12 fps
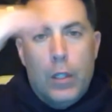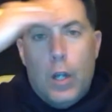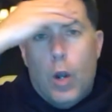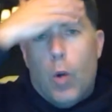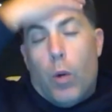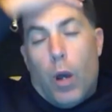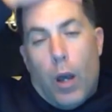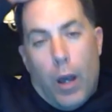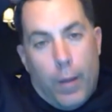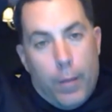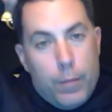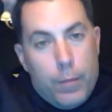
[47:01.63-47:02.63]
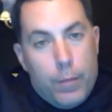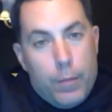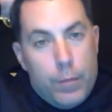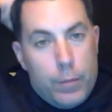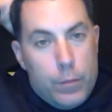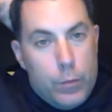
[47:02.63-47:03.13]
you know, uh,
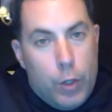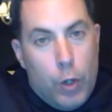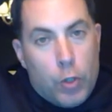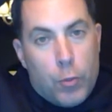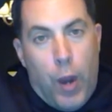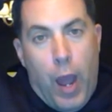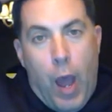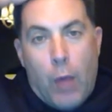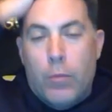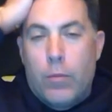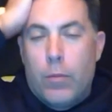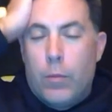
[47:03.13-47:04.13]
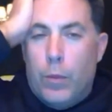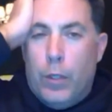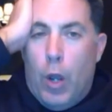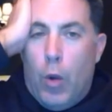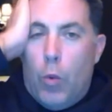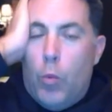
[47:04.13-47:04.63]
Coach Brown. You
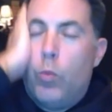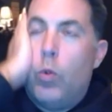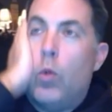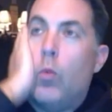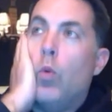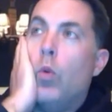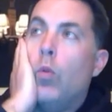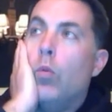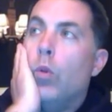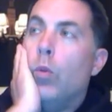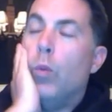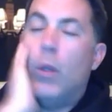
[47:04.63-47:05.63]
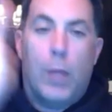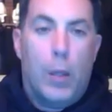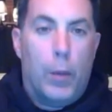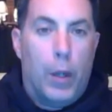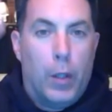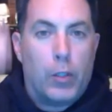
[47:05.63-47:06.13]
know, when when when we meet,
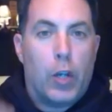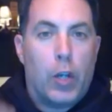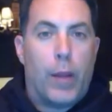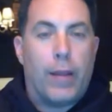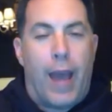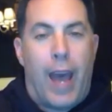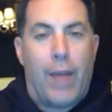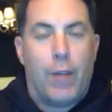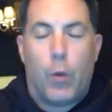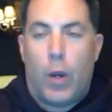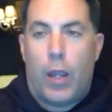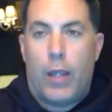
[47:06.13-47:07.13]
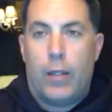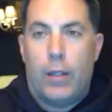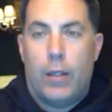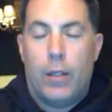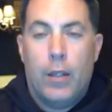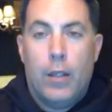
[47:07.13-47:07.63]
we always talk about the havoc rate,
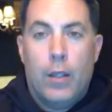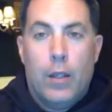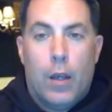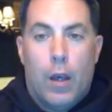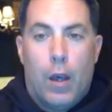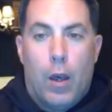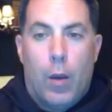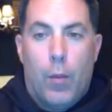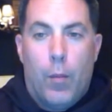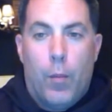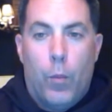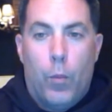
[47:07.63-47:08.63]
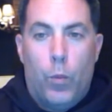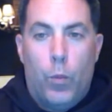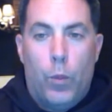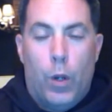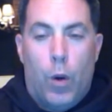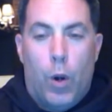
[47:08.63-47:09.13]
and um,
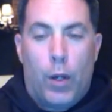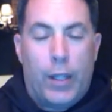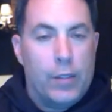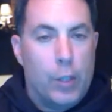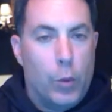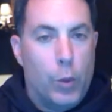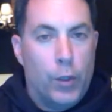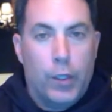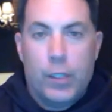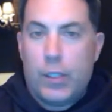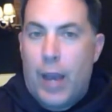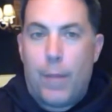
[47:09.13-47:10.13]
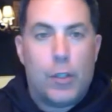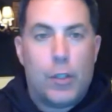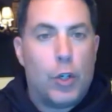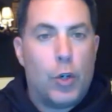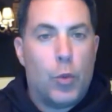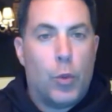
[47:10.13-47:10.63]
you know, our kids did a really good job this
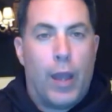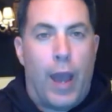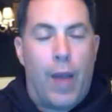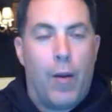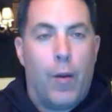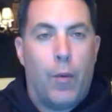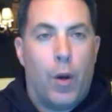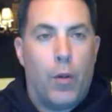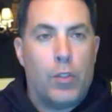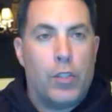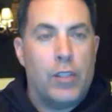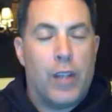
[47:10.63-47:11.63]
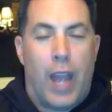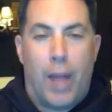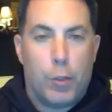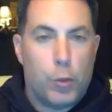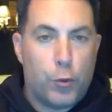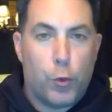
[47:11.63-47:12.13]
year. We uh, our season
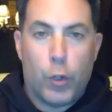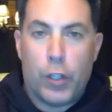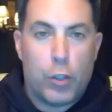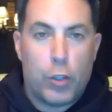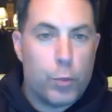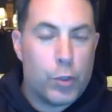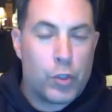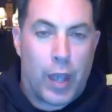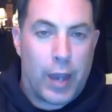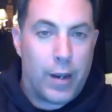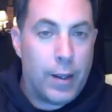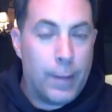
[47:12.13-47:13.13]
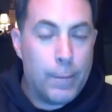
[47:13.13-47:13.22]
average was forty two percent,